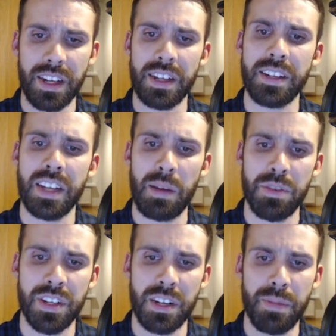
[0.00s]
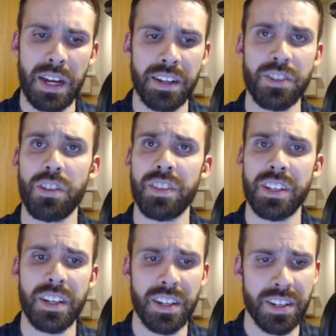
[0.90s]
in-game cinematics over the
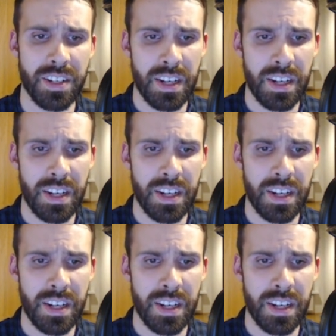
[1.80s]
years,